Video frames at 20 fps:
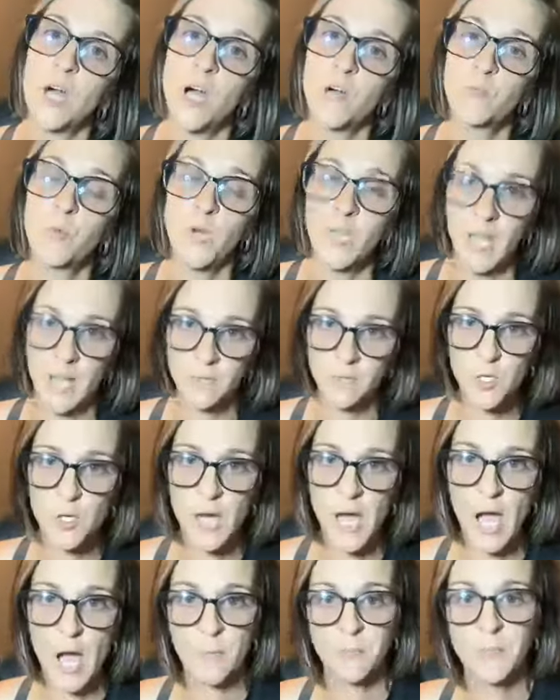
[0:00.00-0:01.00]
love,
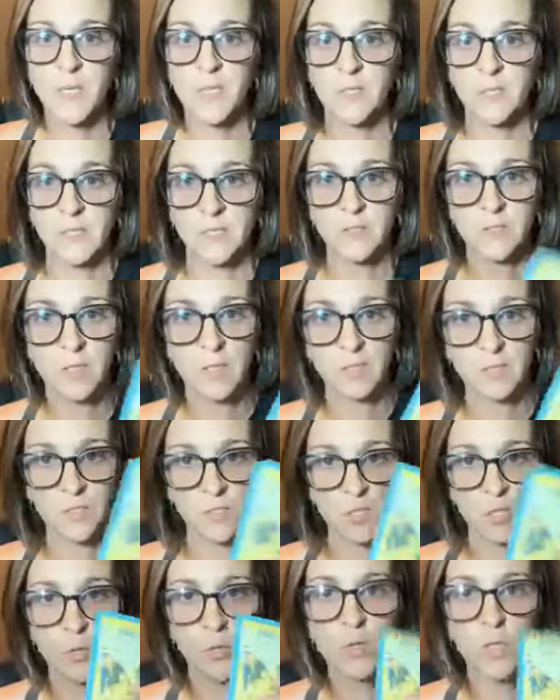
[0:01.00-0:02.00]
whatever happened.
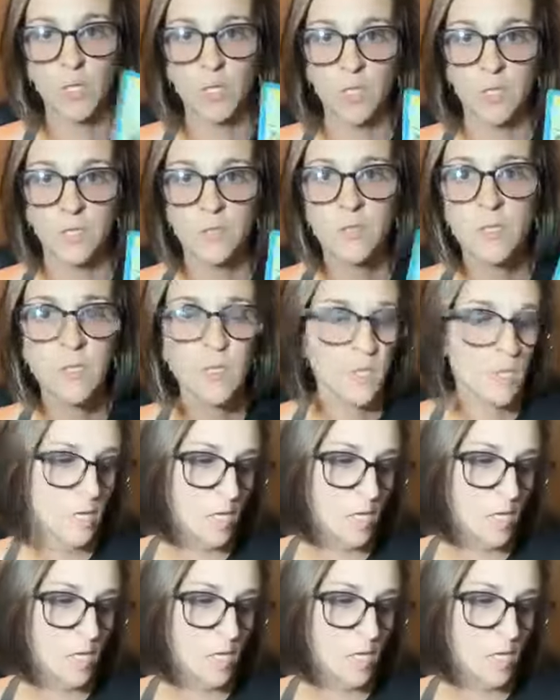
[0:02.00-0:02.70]
It's still good.